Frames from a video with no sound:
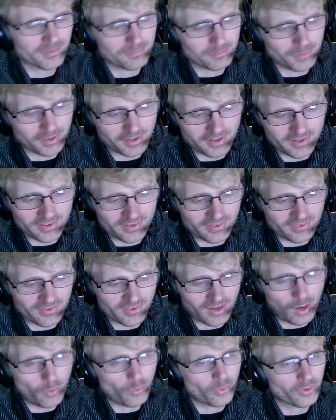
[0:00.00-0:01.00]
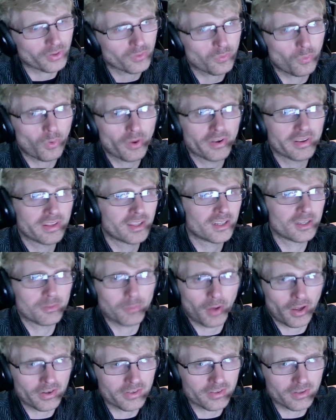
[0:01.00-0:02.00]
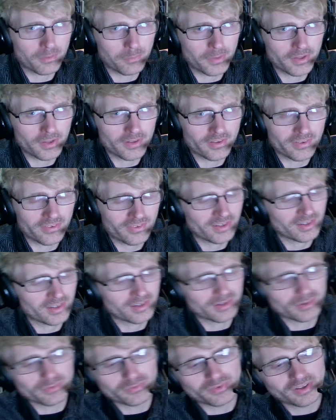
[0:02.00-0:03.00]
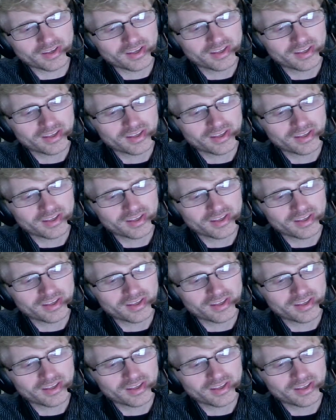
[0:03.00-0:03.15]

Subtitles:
because I wouldn't want anybody to be deceived.